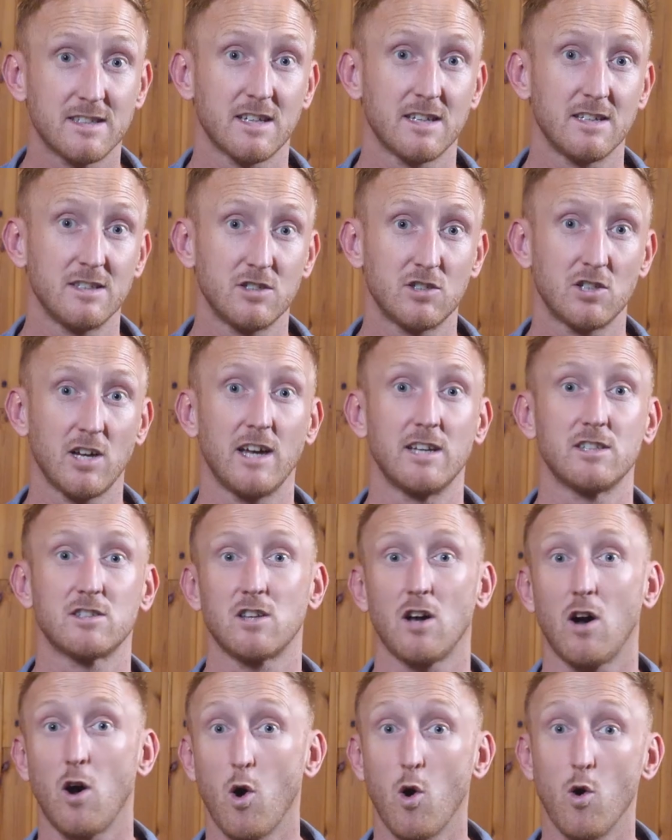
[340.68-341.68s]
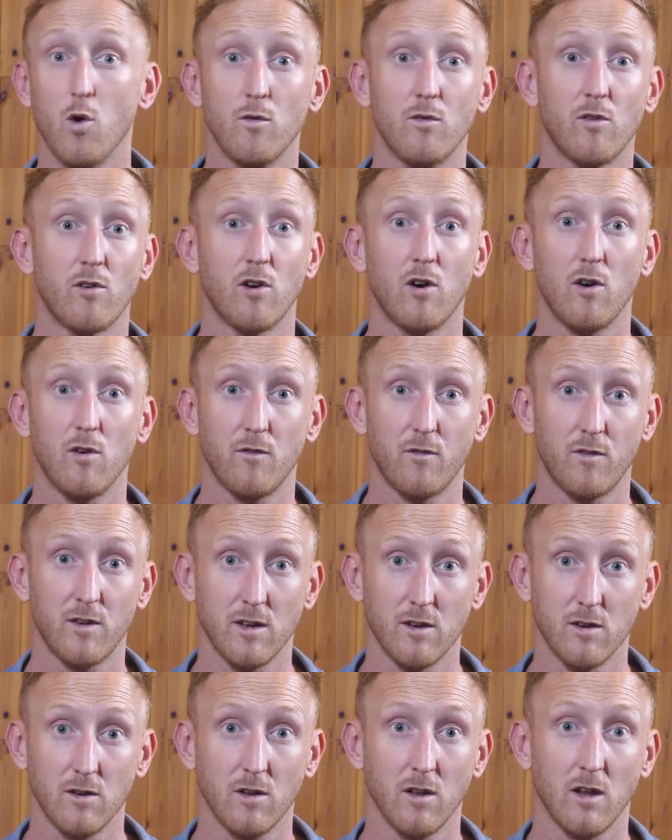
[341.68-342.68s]
can change the overall
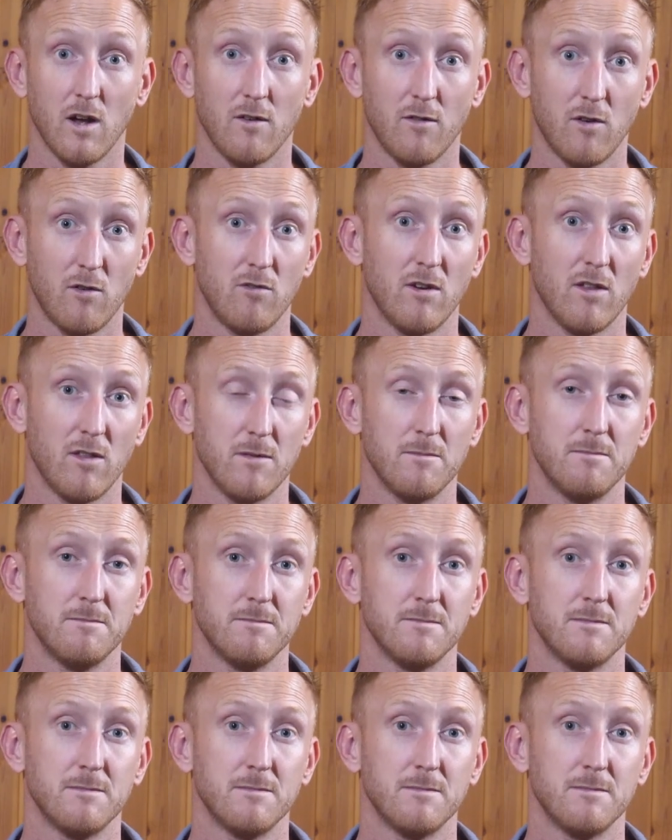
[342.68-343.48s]
feel of a rhythm.